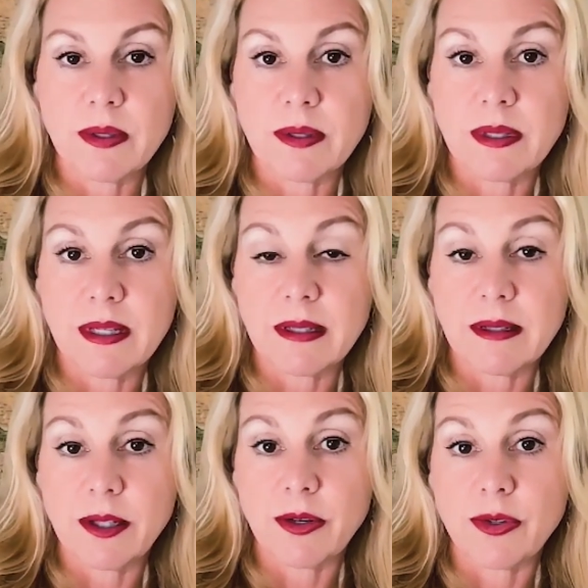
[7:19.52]

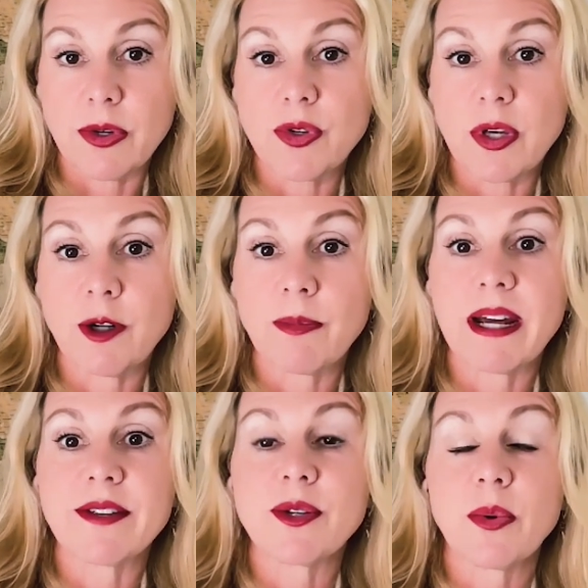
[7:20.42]
social
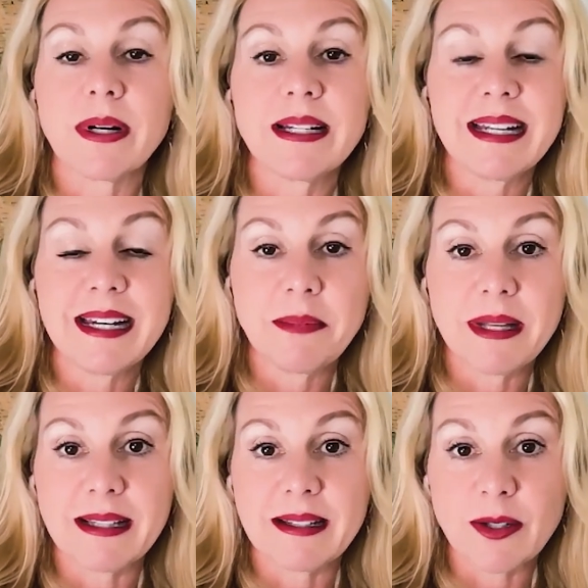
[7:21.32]
enterprise towards
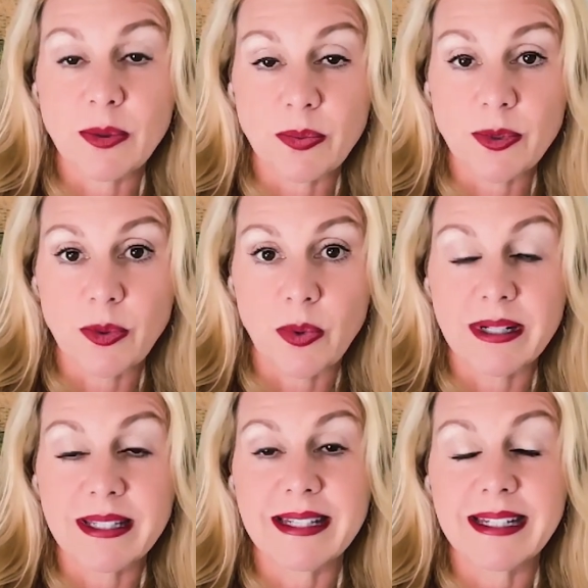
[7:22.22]

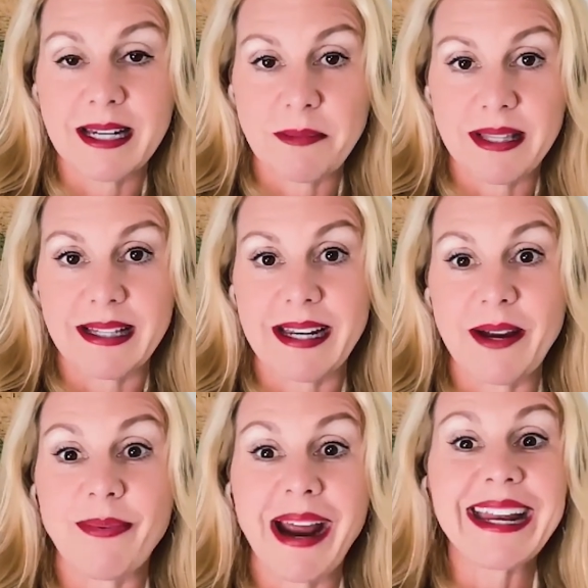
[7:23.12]
sustainability
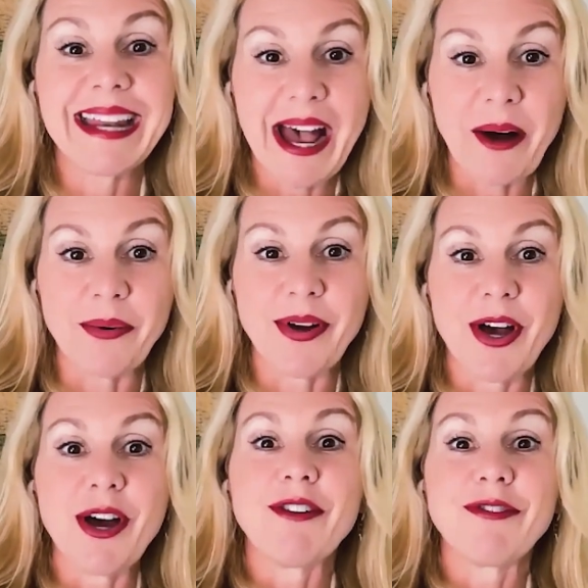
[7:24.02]
right now
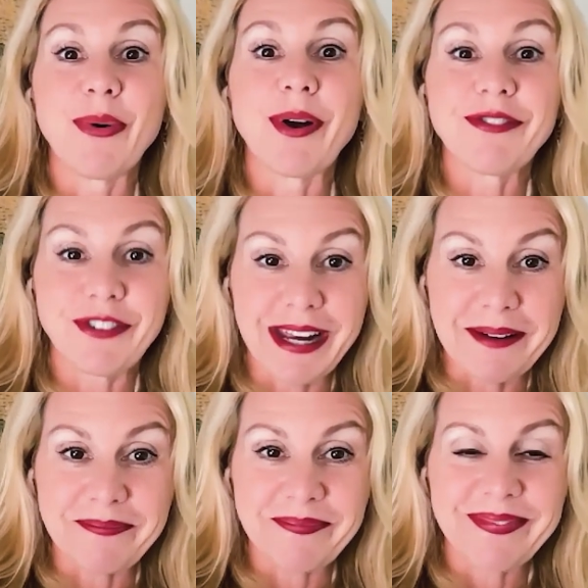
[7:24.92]
for free.
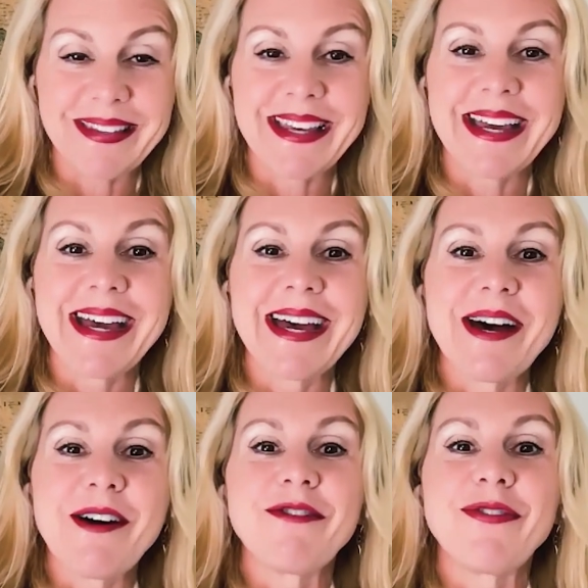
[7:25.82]

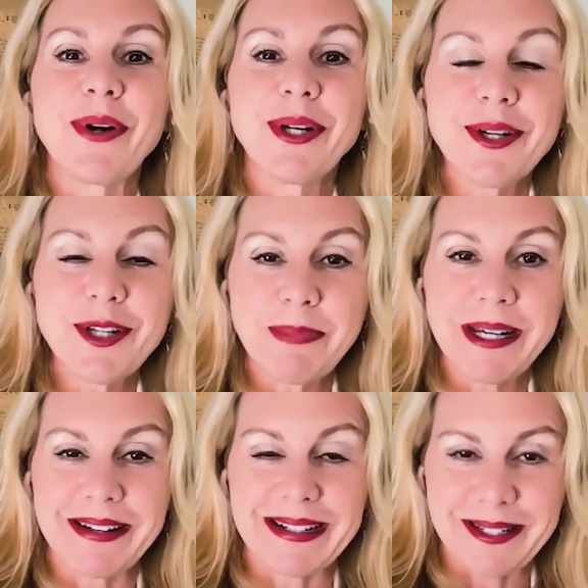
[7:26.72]
For your
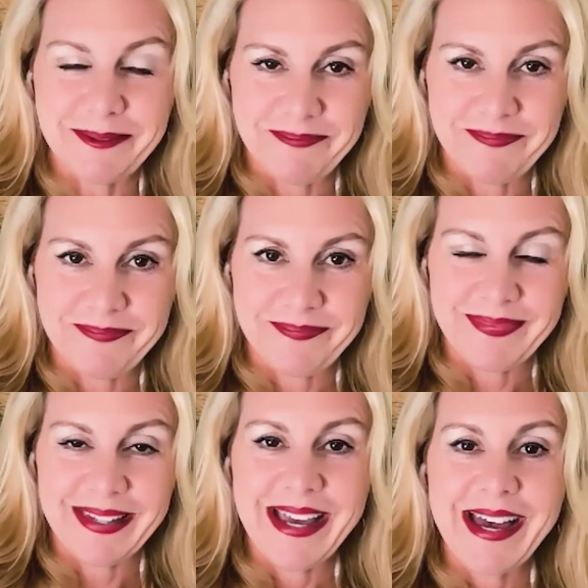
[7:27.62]
spirit,
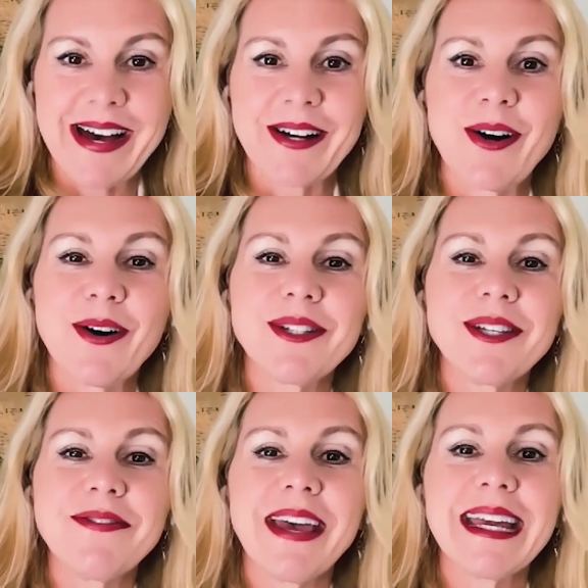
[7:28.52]

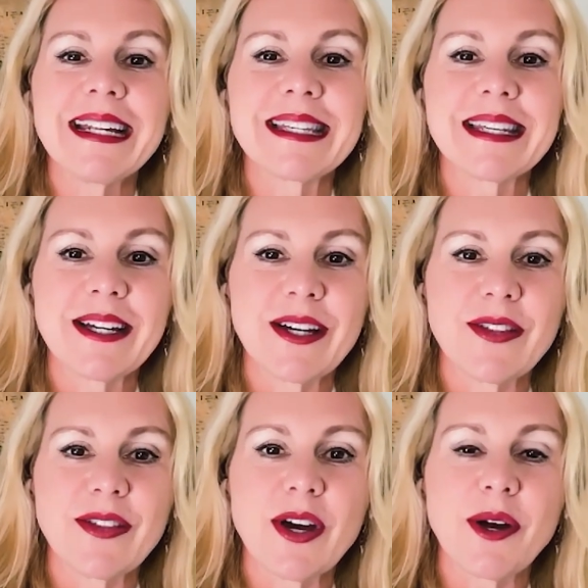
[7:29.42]
cultivate
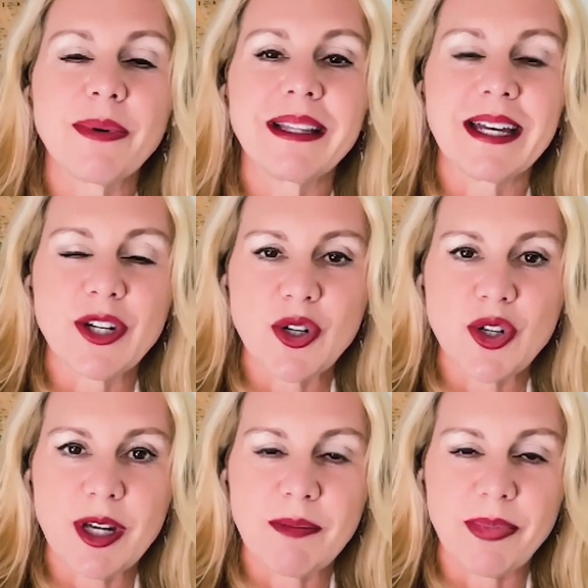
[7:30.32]
a
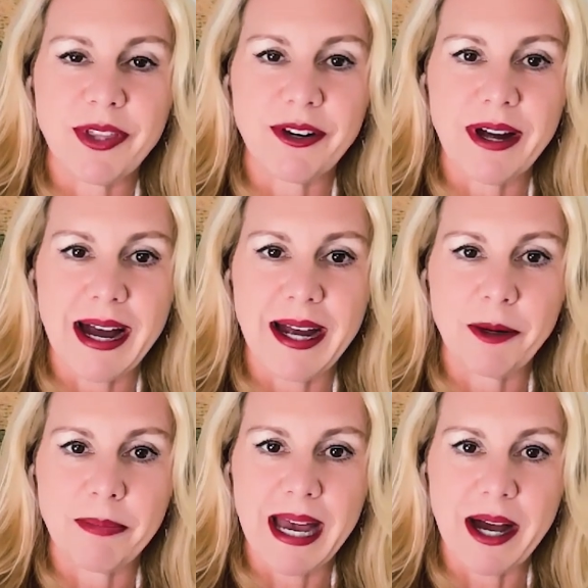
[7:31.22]
relationship with your
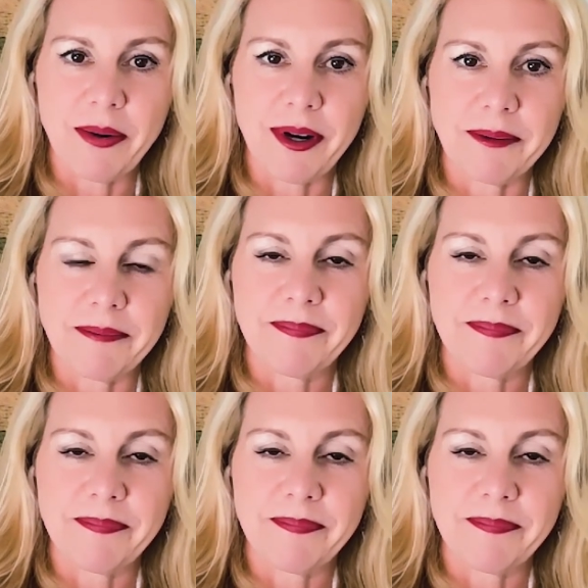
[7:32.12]
higher power.